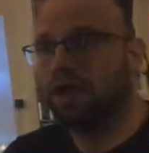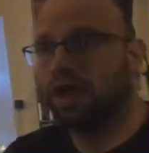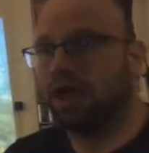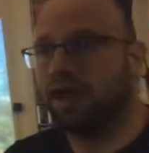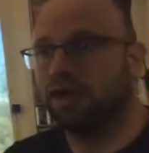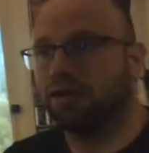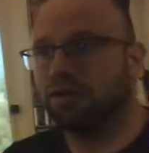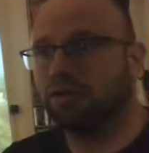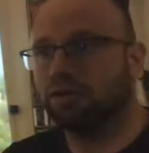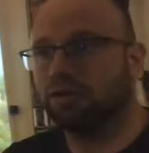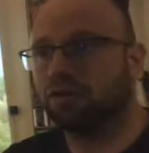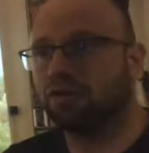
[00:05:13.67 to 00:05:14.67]
and
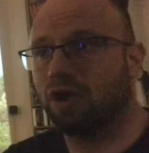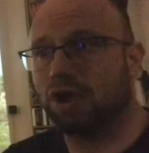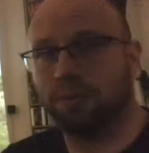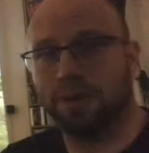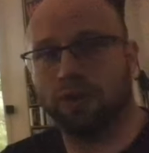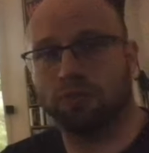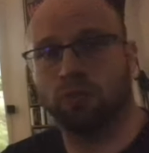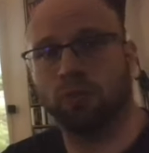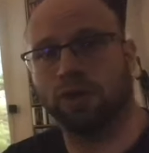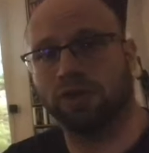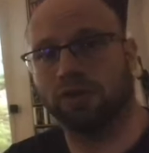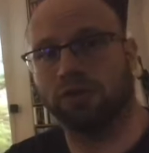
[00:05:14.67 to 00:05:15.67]
talk about
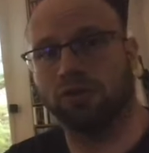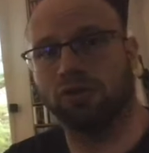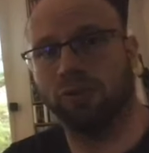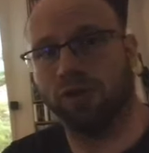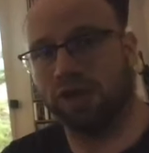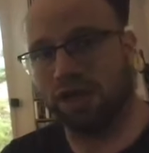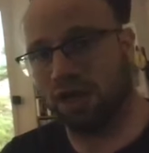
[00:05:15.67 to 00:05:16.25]
what they're doing